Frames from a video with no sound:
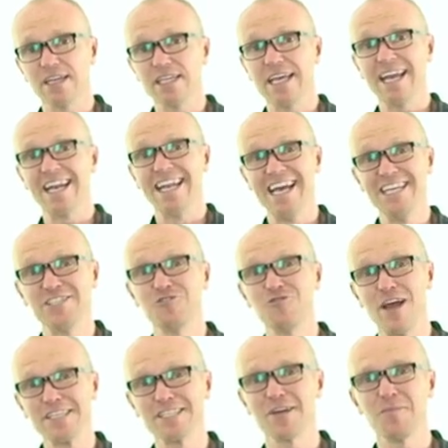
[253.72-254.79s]
get less
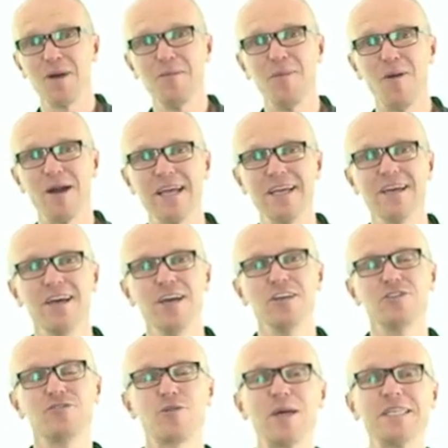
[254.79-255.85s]
stress on my body?
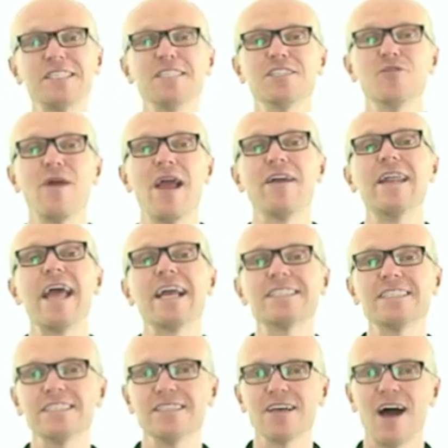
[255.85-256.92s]
Questions around
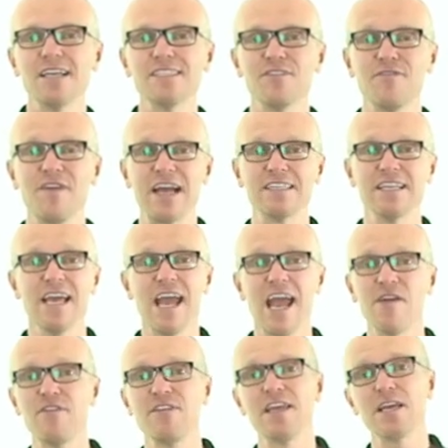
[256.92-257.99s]
exercise, in fact,
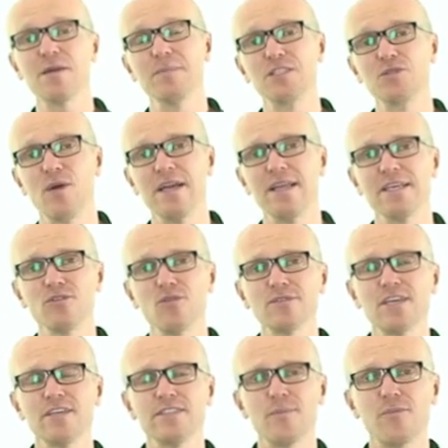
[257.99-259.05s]
everything in between. And there's
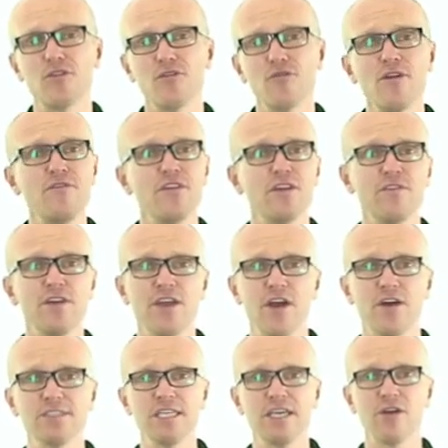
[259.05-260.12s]
also some terrific
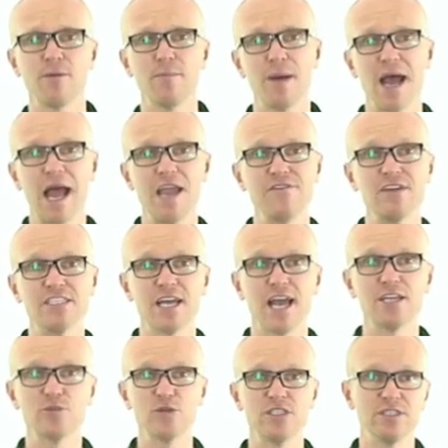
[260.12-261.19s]
videos here on behaviour
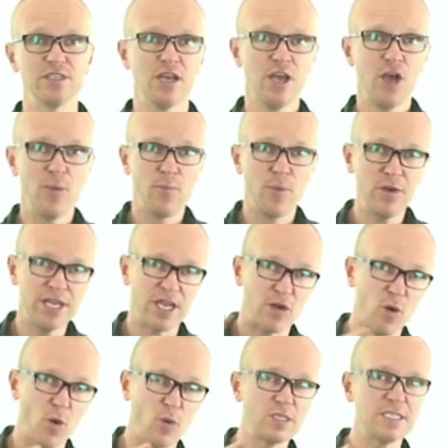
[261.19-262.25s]
change, which is putting
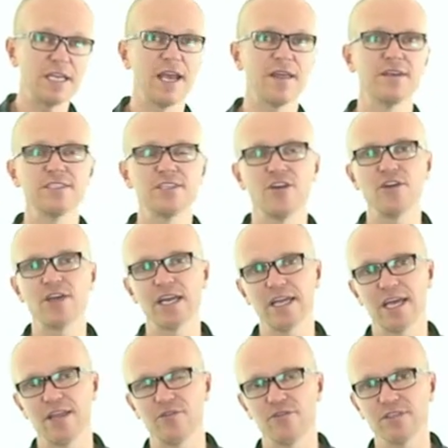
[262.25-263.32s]
it all together so you can
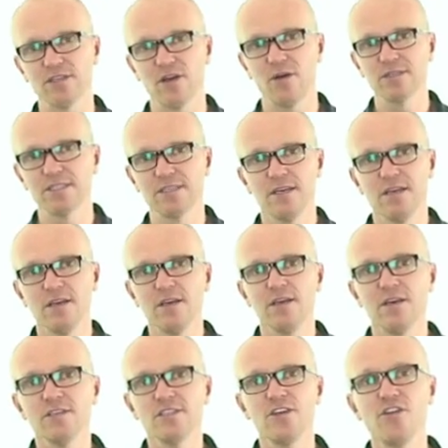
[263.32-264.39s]
get the results.
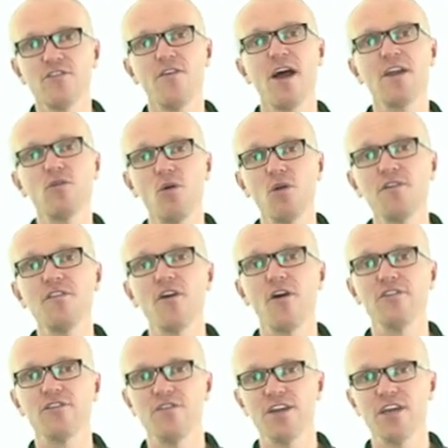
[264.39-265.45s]
So you'll find all of
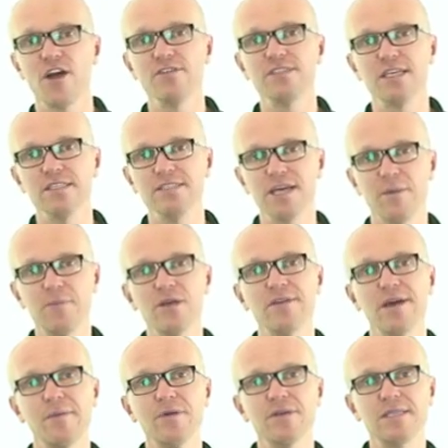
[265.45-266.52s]
those videos at
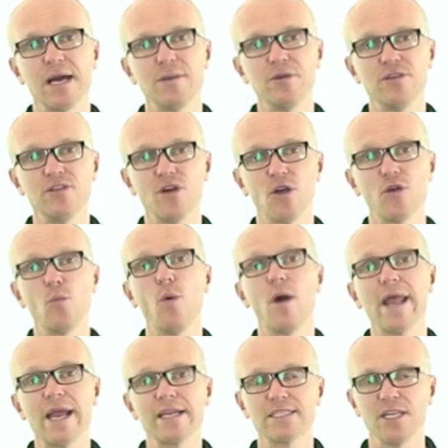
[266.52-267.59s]

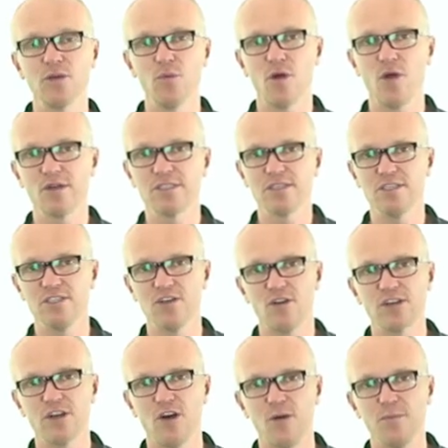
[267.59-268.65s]

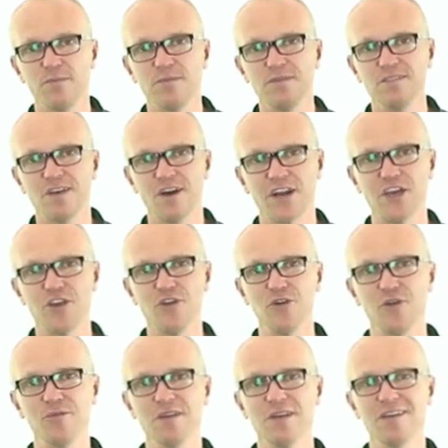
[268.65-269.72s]

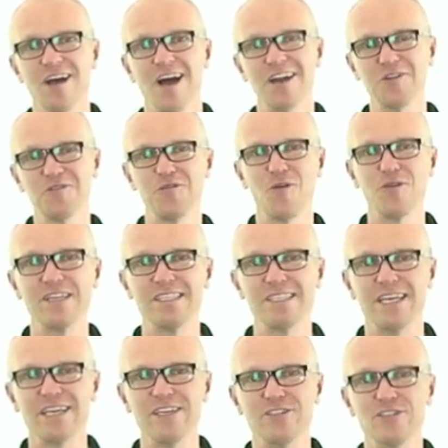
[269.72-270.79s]
www.whatactuallyworks.com.au. I look forward to
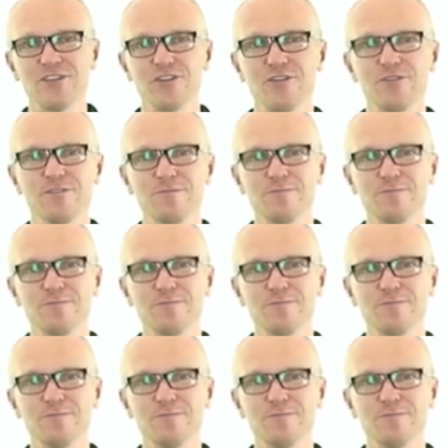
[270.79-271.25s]
seeing you soon.